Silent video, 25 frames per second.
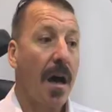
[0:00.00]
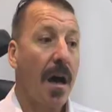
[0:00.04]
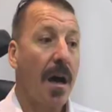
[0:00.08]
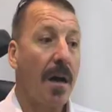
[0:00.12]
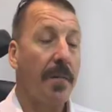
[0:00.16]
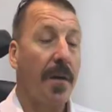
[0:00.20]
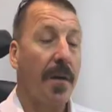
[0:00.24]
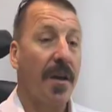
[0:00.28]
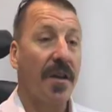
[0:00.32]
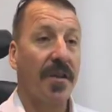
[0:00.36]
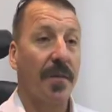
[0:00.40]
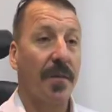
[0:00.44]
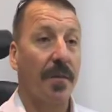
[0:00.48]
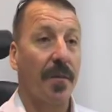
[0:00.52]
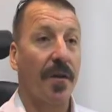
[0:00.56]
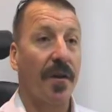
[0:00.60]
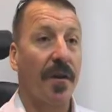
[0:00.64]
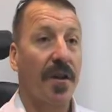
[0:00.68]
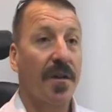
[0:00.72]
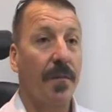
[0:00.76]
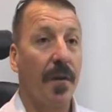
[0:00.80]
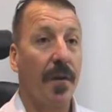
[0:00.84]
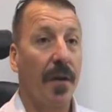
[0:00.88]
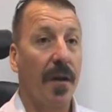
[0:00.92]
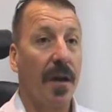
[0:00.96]
Most
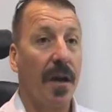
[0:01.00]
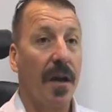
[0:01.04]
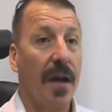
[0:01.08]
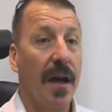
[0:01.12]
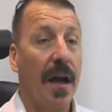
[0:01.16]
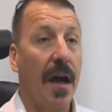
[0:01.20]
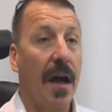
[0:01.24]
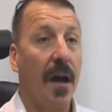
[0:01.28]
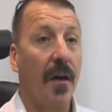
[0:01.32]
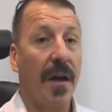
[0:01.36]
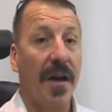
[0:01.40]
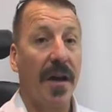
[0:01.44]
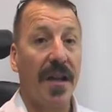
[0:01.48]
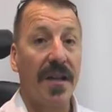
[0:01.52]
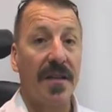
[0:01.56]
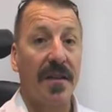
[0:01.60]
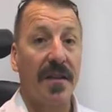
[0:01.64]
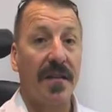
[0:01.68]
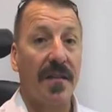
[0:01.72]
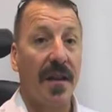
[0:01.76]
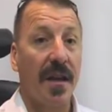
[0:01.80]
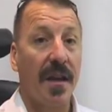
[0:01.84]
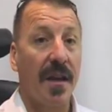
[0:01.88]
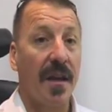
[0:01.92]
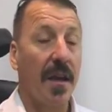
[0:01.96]
surprised by how easy
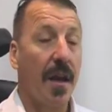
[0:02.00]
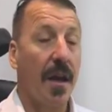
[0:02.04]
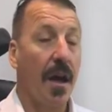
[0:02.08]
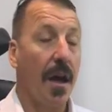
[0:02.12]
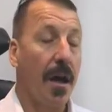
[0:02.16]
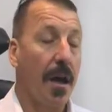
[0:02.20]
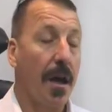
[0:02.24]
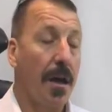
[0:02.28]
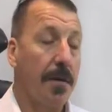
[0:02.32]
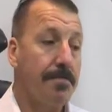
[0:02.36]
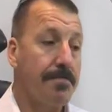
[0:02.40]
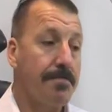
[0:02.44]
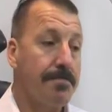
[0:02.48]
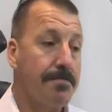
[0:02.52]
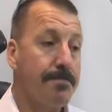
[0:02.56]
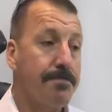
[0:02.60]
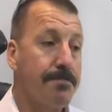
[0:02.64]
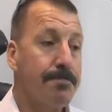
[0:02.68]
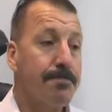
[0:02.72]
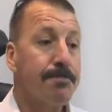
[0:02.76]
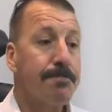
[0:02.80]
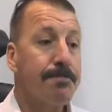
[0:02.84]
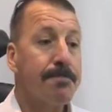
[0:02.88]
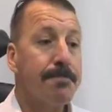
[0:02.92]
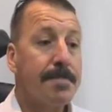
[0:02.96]
the
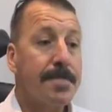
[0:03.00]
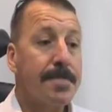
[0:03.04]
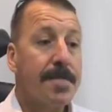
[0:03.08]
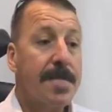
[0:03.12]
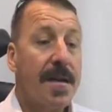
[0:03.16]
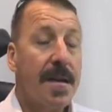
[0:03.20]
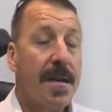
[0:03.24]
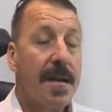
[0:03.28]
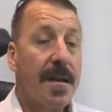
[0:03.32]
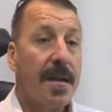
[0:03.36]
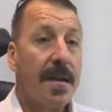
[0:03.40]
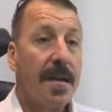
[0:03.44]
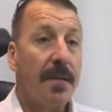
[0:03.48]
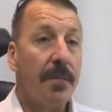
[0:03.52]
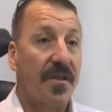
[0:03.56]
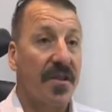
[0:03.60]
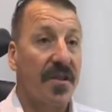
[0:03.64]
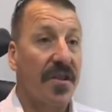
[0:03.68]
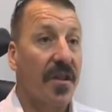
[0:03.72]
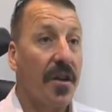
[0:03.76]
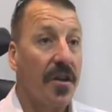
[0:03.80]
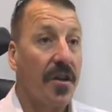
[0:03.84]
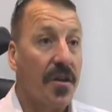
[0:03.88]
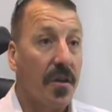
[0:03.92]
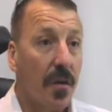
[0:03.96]

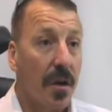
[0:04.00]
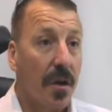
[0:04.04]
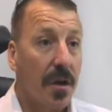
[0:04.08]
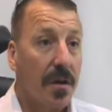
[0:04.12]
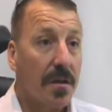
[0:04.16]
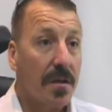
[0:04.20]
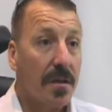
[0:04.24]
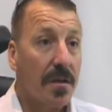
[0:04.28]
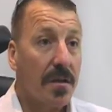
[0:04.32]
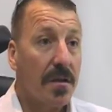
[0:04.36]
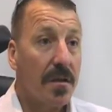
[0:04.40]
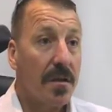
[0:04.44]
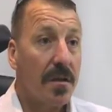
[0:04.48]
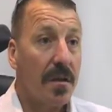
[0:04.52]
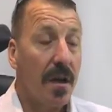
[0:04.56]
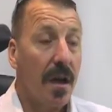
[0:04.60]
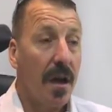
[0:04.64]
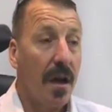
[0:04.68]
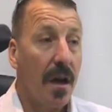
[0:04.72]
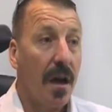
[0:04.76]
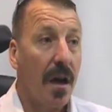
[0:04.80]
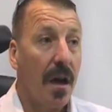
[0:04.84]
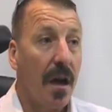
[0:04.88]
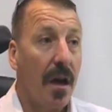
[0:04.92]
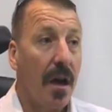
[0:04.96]
procedure was,
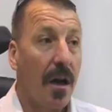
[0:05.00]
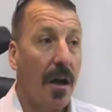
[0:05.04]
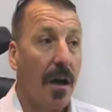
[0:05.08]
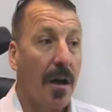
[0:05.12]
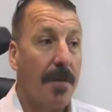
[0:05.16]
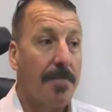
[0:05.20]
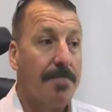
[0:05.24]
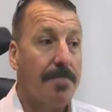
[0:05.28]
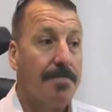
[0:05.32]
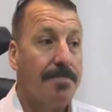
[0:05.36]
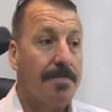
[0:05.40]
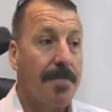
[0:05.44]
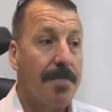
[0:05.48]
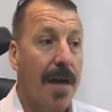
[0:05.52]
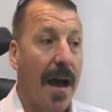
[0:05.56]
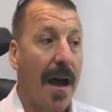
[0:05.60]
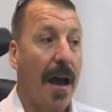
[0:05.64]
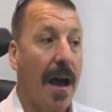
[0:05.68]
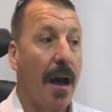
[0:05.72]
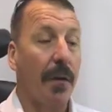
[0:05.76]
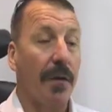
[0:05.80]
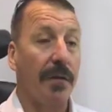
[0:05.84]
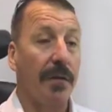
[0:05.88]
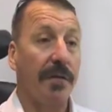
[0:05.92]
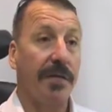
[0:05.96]

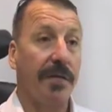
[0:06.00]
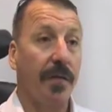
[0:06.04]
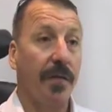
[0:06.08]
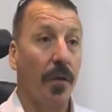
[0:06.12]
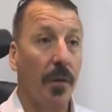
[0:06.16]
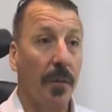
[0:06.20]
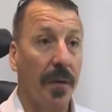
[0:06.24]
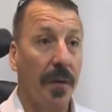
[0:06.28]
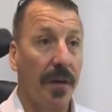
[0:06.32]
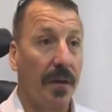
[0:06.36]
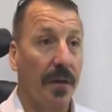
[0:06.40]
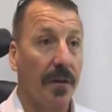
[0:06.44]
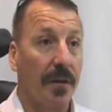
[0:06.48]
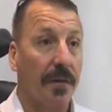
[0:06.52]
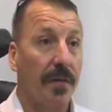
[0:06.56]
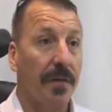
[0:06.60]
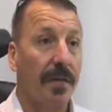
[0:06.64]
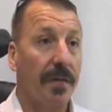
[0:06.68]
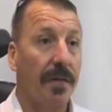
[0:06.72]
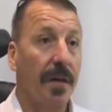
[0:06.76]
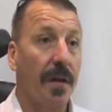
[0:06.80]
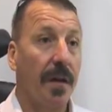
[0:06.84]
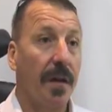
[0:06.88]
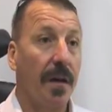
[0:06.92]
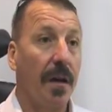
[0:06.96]
how
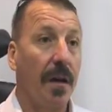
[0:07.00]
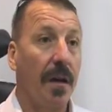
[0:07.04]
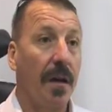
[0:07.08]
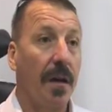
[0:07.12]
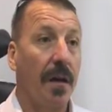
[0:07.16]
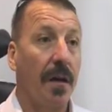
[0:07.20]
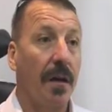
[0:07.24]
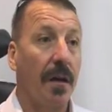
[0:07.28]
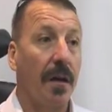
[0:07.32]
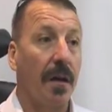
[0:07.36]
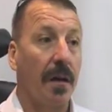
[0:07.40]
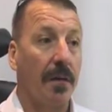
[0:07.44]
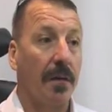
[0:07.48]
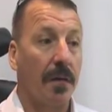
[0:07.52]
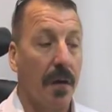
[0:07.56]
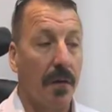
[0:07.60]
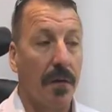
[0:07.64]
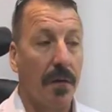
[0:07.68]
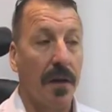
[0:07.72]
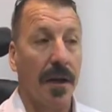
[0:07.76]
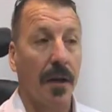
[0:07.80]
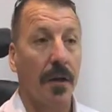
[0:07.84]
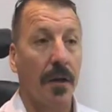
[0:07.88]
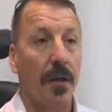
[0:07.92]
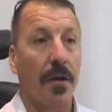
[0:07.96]
informative. I
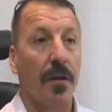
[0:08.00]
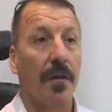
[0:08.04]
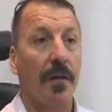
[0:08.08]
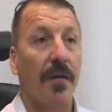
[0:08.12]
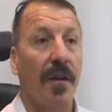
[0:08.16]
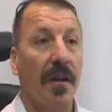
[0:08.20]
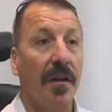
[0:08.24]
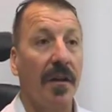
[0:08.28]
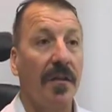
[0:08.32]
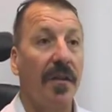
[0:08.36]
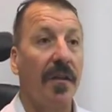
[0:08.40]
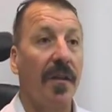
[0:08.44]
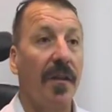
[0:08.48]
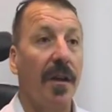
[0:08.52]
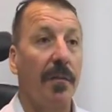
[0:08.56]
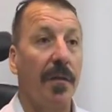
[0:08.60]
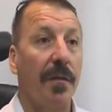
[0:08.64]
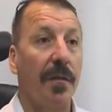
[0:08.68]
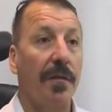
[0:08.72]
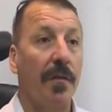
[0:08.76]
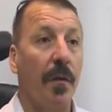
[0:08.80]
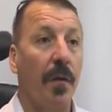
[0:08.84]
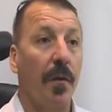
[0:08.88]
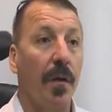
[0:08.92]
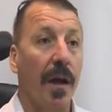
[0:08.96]
read a lot on the internet
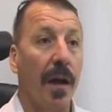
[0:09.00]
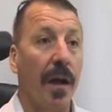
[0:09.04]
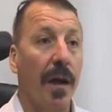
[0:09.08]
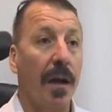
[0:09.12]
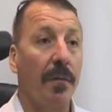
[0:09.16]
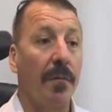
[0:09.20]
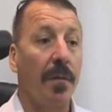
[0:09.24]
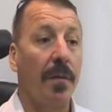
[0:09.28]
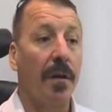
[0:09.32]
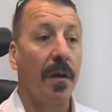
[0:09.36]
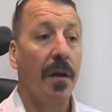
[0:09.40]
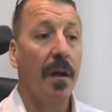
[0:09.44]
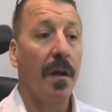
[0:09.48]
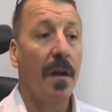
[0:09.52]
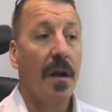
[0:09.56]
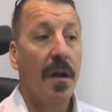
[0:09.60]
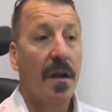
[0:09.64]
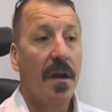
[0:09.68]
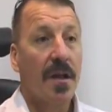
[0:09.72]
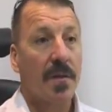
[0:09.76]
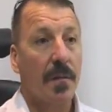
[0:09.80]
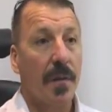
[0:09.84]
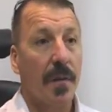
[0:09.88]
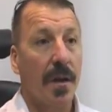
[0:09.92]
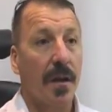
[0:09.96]
beforehand, but
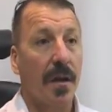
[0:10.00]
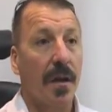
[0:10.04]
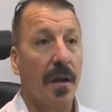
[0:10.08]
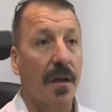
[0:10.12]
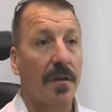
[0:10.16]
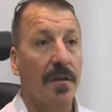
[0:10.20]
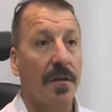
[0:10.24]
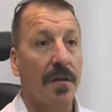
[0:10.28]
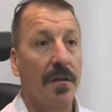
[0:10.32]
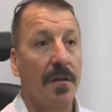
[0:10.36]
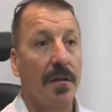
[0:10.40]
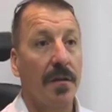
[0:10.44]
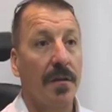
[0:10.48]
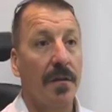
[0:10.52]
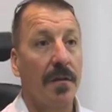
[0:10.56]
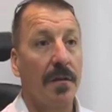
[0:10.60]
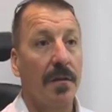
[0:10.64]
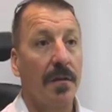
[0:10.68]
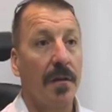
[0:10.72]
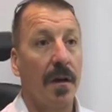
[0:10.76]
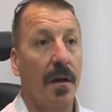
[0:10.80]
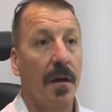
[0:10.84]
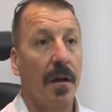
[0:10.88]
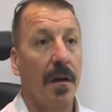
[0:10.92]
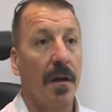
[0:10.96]
speaking
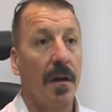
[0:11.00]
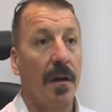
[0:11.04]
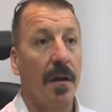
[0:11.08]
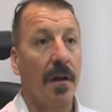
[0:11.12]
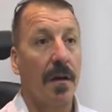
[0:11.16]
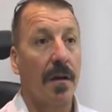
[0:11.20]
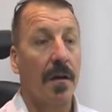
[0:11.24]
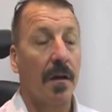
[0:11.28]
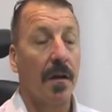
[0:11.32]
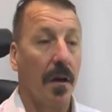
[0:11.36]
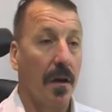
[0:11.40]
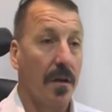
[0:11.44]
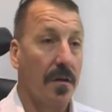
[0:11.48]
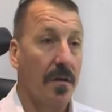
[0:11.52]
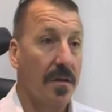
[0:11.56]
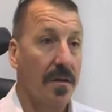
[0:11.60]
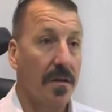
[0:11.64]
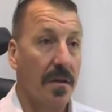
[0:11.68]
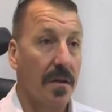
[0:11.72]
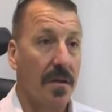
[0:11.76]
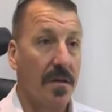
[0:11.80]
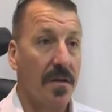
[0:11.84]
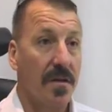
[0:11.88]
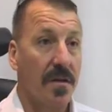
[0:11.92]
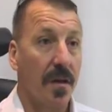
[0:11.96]
to
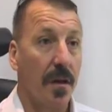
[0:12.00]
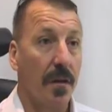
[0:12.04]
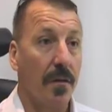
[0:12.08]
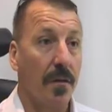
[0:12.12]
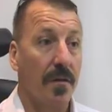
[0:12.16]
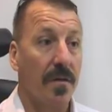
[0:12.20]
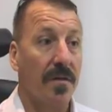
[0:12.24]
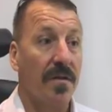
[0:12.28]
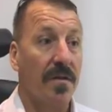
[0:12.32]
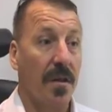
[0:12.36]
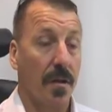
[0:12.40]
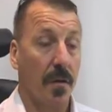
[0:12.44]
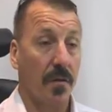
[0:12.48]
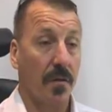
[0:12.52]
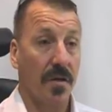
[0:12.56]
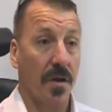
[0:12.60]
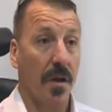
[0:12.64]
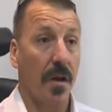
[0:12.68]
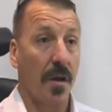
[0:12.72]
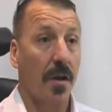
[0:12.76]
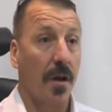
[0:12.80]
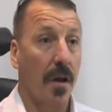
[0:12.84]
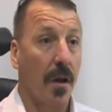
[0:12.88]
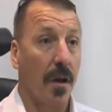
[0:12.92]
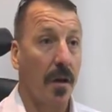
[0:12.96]
Con's consultants and
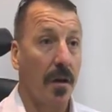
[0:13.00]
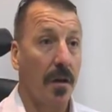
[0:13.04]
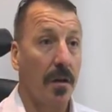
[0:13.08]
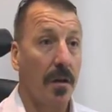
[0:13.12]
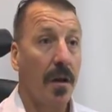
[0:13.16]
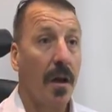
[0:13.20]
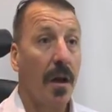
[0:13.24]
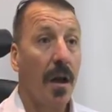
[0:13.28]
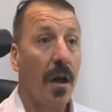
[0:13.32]
also Con,